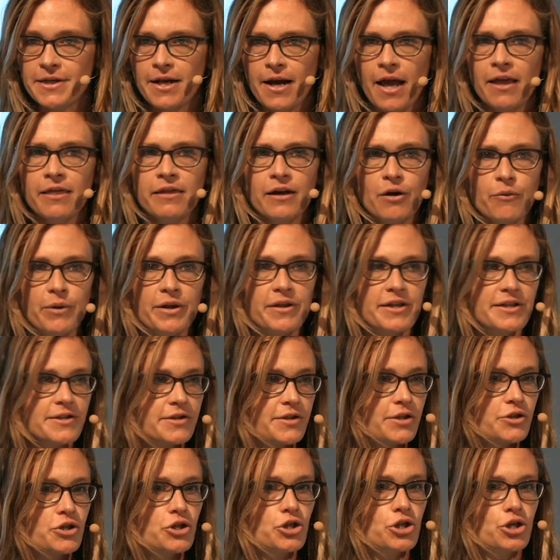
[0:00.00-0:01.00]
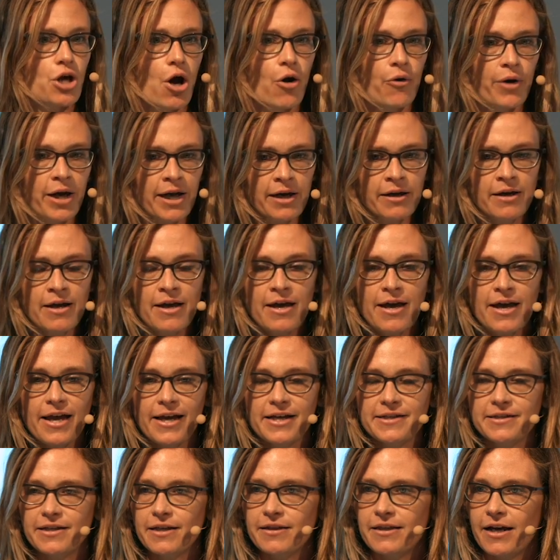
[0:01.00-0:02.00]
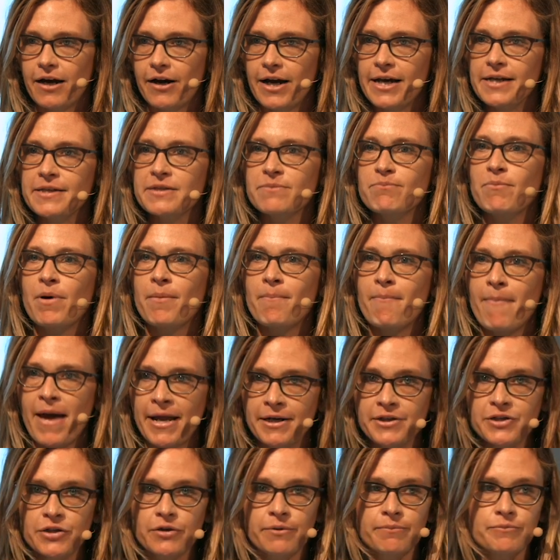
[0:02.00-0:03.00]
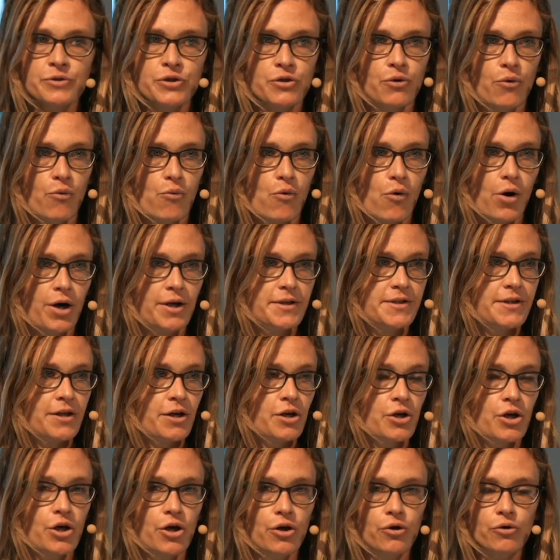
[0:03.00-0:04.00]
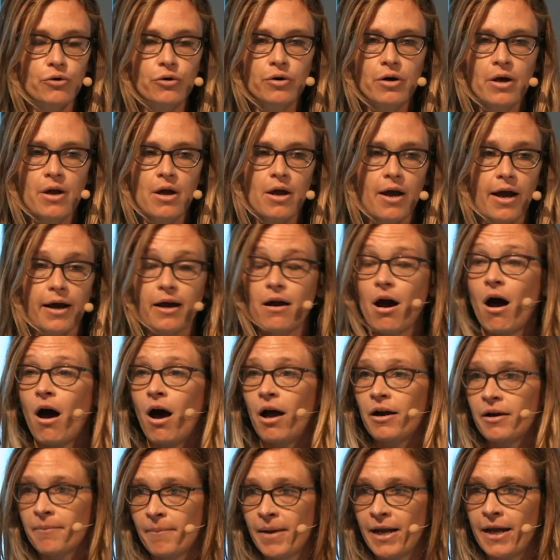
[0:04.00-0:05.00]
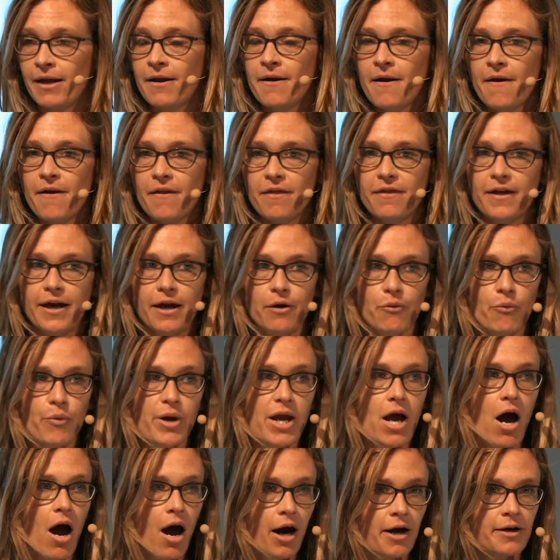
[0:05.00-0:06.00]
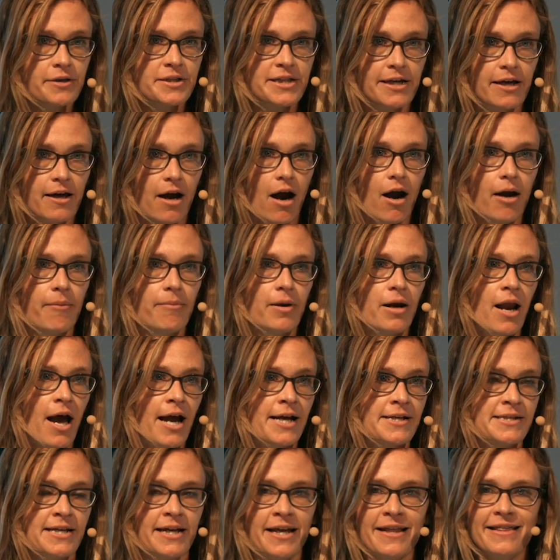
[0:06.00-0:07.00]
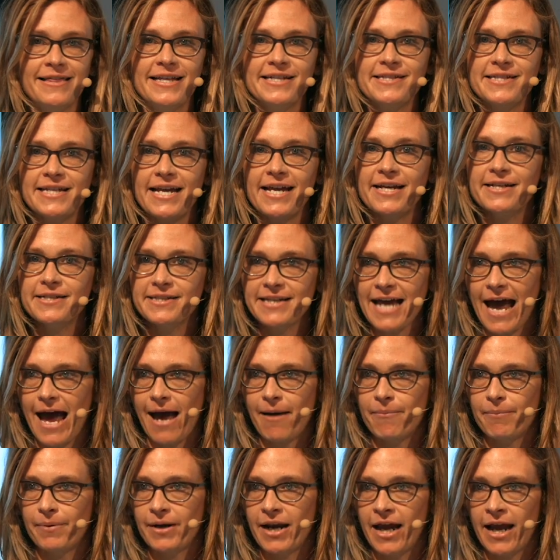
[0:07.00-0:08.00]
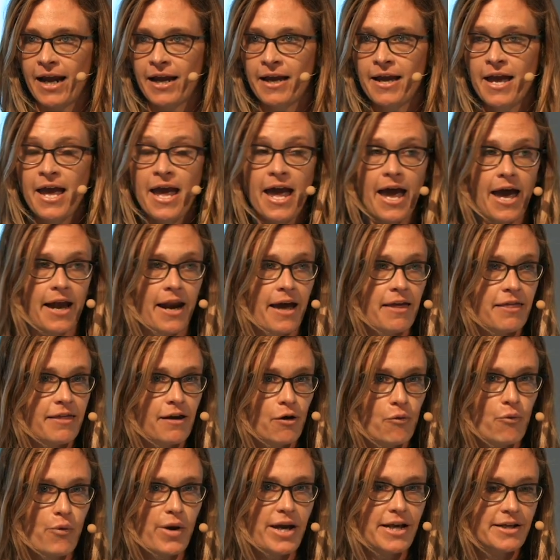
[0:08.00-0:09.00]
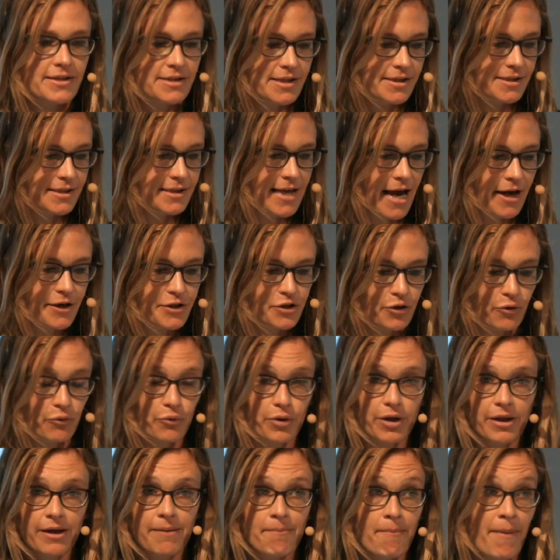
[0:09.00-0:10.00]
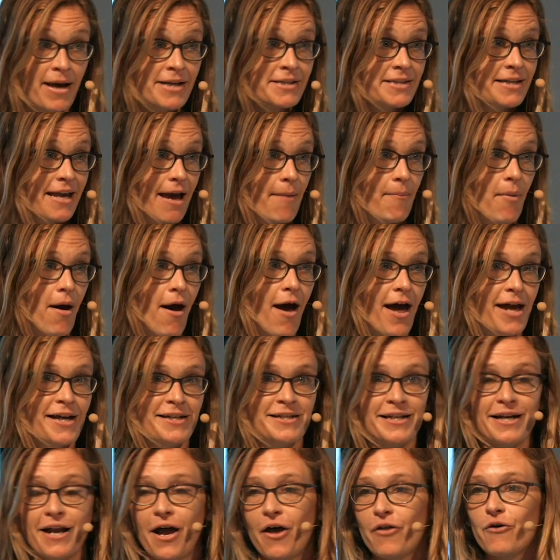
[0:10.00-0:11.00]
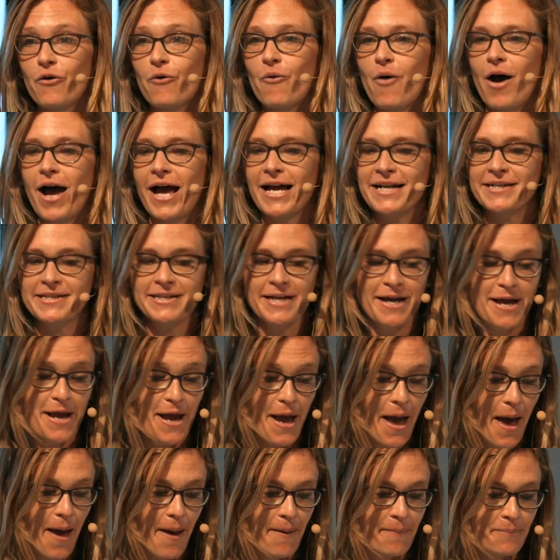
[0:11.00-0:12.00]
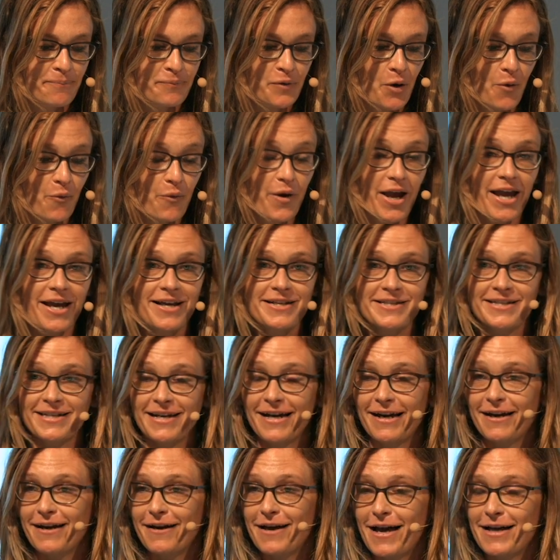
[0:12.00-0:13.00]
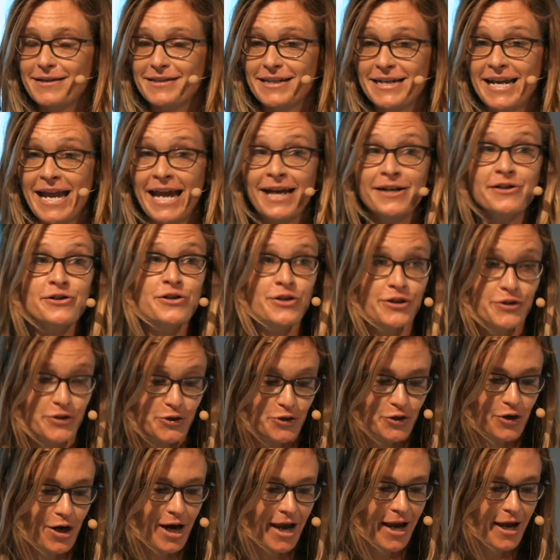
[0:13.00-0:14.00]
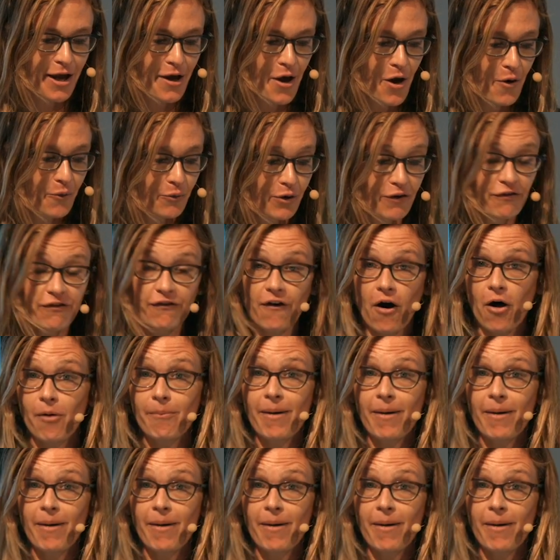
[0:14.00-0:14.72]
And I think what this is showing is that there is momentum towards a new economy, that we are decarbonizing, this is happening, and I think we as a sector really must get behind it, otherwise we as an industry will fall